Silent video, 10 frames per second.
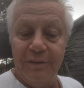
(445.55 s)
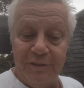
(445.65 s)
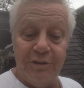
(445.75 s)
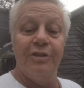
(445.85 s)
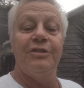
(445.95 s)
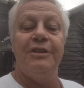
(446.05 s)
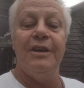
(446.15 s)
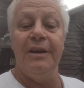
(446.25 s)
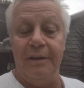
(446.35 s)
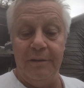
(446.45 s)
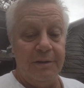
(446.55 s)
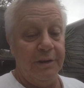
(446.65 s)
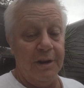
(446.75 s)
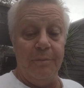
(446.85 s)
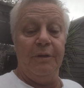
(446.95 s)
This is a year.
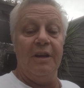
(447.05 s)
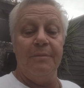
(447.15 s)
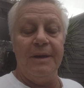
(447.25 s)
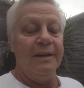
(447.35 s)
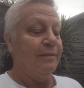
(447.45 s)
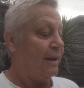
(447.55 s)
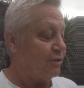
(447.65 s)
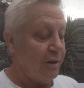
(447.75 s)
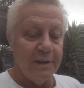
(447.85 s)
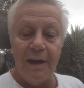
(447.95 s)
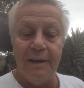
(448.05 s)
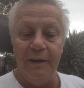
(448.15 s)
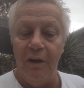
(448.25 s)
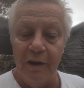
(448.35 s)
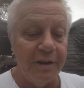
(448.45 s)
You don't believe me? That's
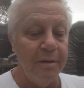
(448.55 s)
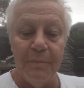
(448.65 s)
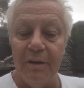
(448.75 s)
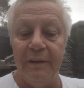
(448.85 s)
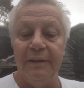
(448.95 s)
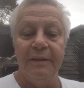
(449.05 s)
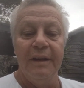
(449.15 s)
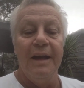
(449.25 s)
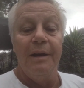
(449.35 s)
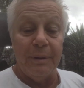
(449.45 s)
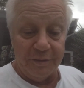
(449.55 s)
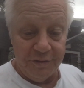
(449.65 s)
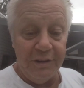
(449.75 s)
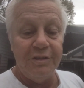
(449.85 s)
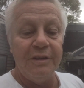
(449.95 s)
okay. I don't mind. But
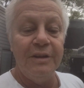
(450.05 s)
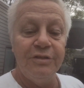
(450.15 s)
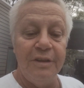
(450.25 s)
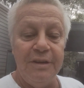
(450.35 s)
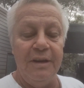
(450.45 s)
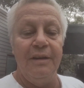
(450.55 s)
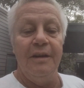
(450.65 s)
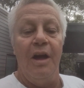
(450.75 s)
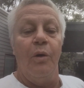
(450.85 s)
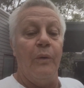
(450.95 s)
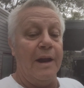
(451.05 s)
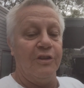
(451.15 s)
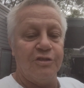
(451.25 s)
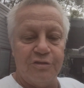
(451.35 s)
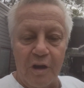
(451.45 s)
this is a year
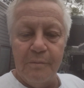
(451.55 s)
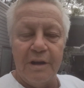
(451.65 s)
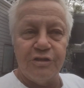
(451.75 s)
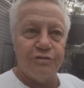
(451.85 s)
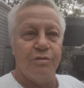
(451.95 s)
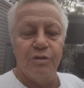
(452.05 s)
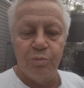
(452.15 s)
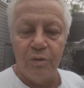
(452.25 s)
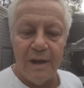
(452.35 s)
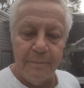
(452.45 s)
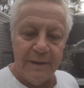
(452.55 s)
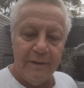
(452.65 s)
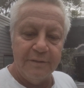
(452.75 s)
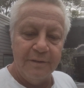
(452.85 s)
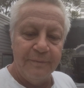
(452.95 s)
when so much truth will come
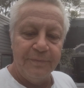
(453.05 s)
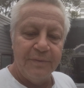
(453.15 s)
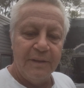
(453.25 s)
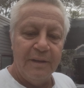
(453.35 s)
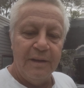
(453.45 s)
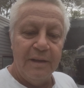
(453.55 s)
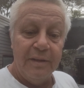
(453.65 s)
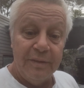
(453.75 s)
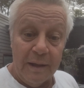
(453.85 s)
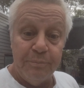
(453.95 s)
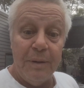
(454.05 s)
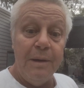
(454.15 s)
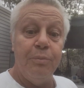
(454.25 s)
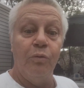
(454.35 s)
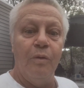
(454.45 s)
out that
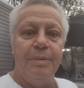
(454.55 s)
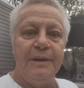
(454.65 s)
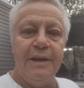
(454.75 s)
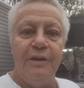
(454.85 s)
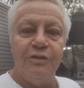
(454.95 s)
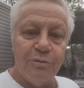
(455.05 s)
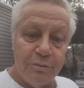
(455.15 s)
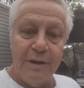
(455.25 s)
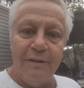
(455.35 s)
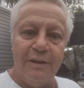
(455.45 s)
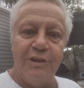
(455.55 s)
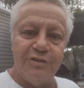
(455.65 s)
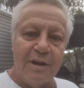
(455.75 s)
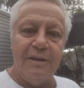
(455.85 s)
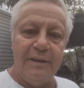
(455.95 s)
people will begin to realise
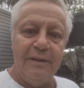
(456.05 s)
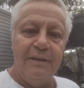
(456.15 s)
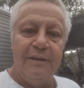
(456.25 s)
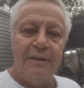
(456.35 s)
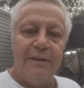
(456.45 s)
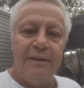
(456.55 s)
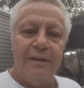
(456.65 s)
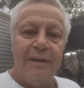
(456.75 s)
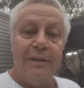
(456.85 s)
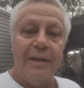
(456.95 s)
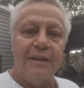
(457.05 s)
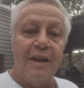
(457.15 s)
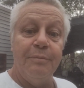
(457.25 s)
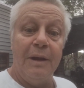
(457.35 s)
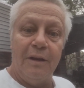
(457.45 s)
suddenly that
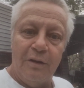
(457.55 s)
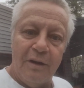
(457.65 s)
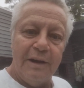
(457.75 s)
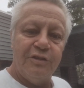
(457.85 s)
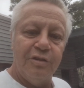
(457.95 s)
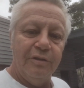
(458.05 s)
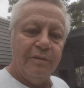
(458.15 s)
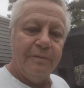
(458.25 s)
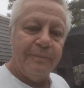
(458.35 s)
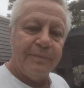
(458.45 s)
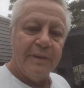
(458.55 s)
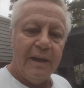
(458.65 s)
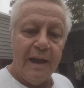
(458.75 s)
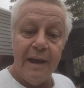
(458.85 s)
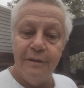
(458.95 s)
they've been lied to
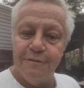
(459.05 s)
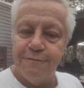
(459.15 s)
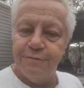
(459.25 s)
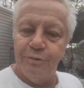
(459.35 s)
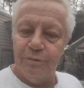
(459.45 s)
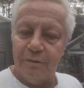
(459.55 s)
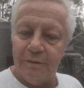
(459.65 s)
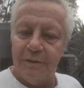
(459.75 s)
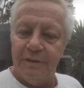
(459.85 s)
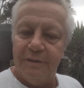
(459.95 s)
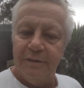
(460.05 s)
and fooled.